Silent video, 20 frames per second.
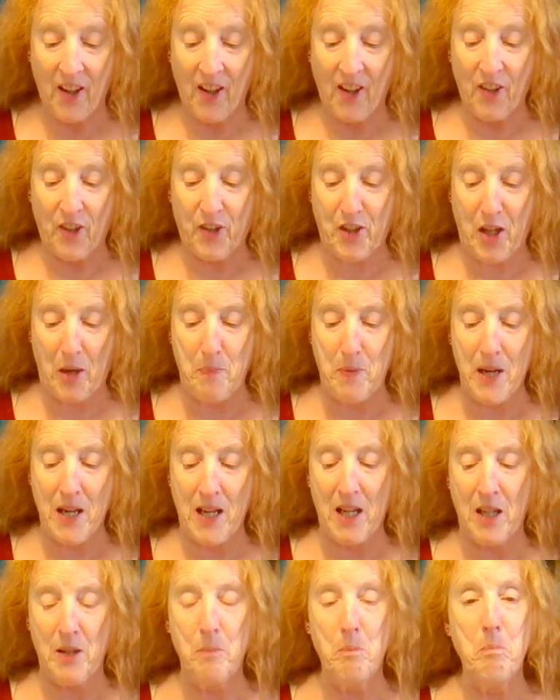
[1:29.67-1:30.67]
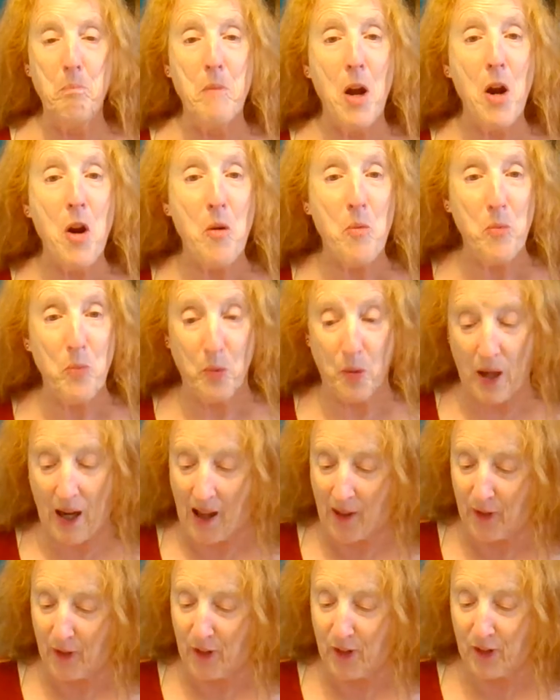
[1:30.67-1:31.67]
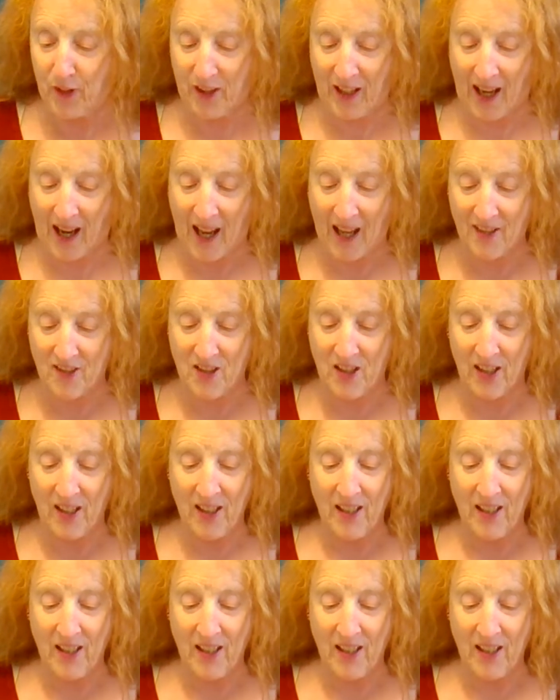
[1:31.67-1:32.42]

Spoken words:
stepping in mome-wrath scat